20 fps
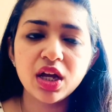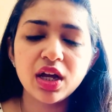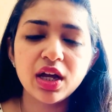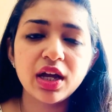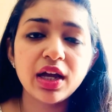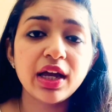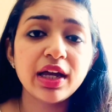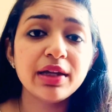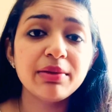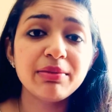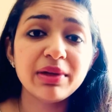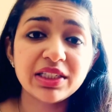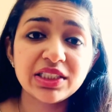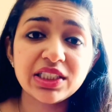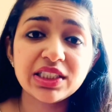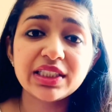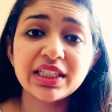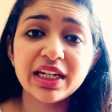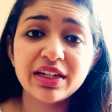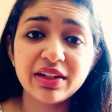I
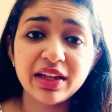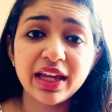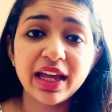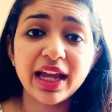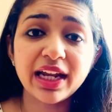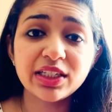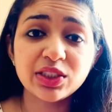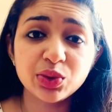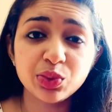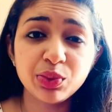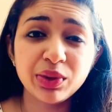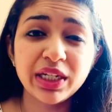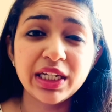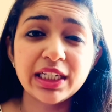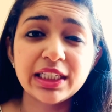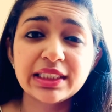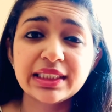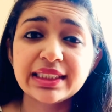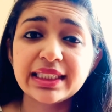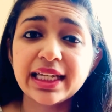mentioned that I had
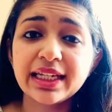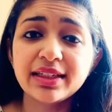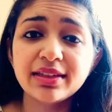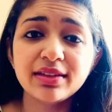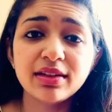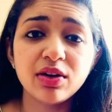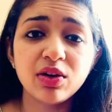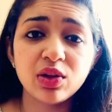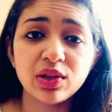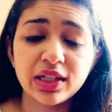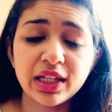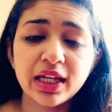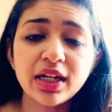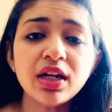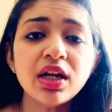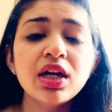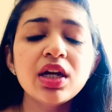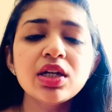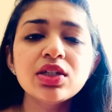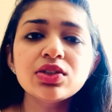sweets and all that.
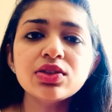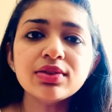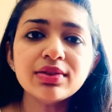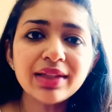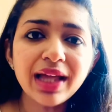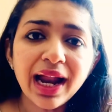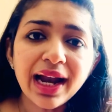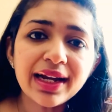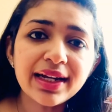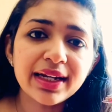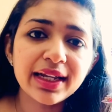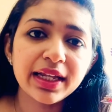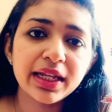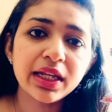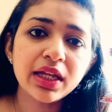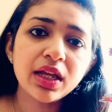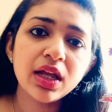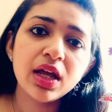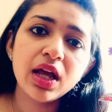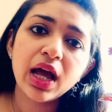So that
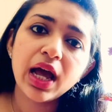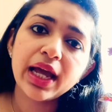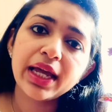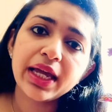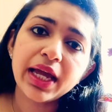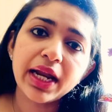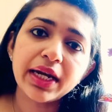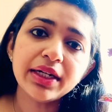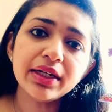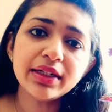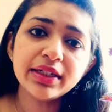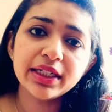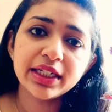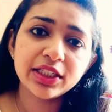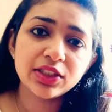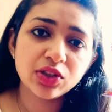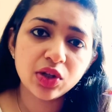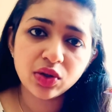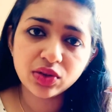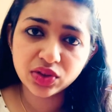day I had a
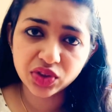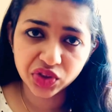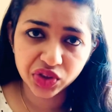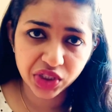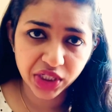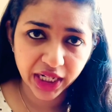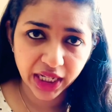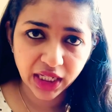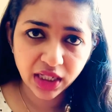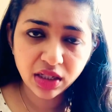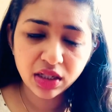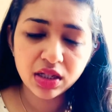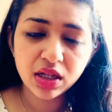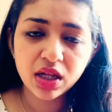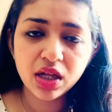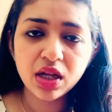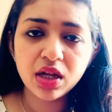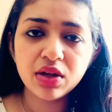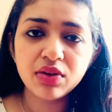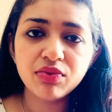detox drink,
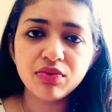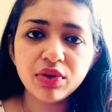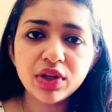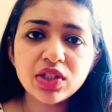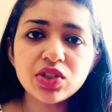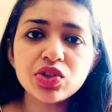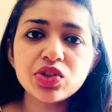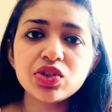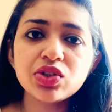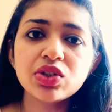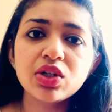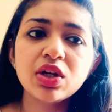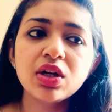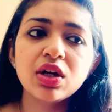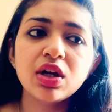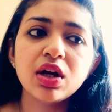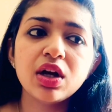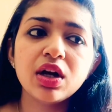which I